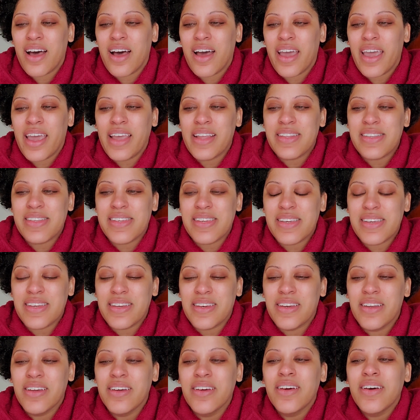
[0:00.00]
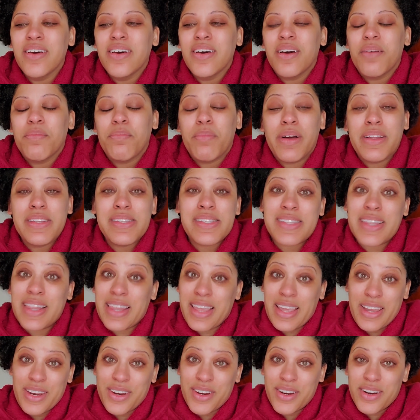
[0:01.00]
18 months
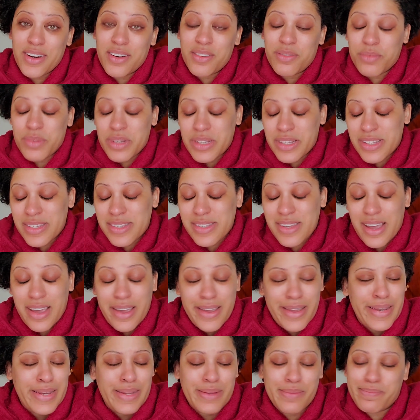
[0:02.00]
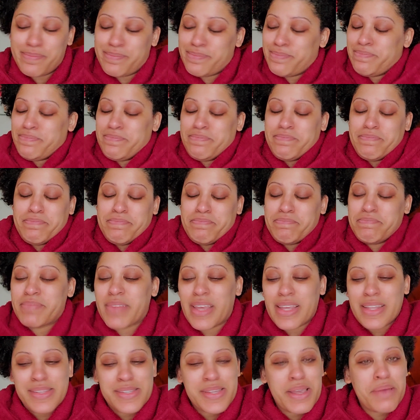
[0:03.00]
later, we decide,
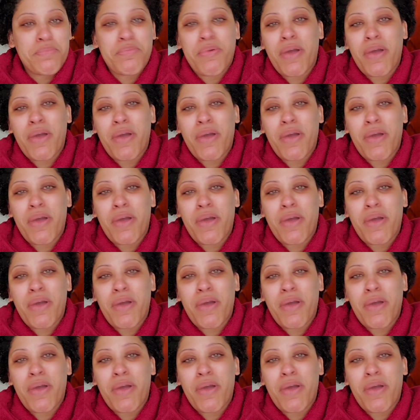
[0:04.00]
let's get